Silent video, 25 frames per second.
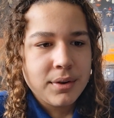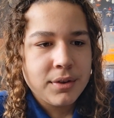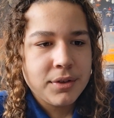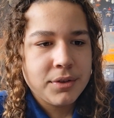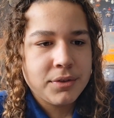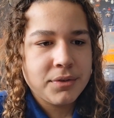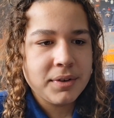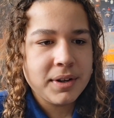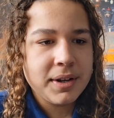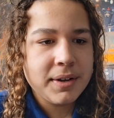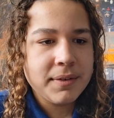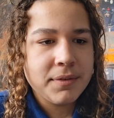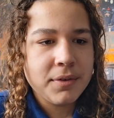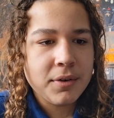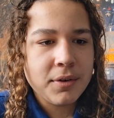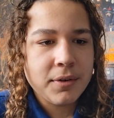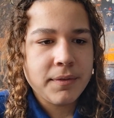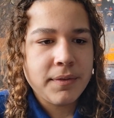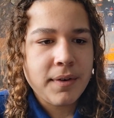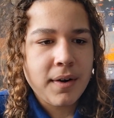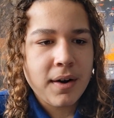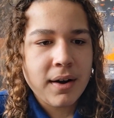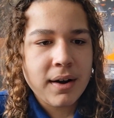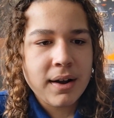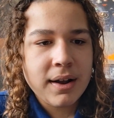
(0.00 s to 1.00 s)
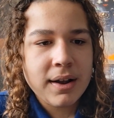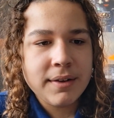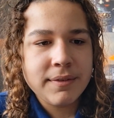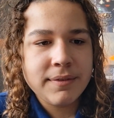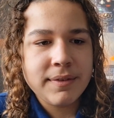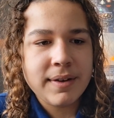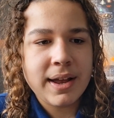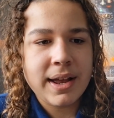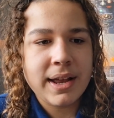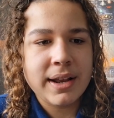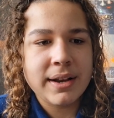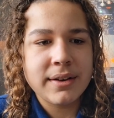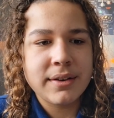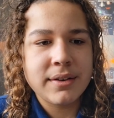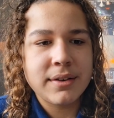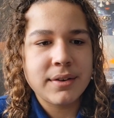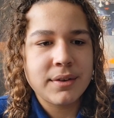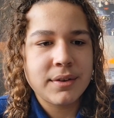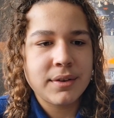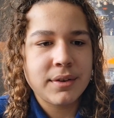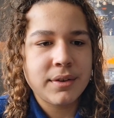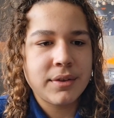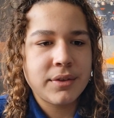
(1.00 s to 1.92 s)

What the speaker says: 345 and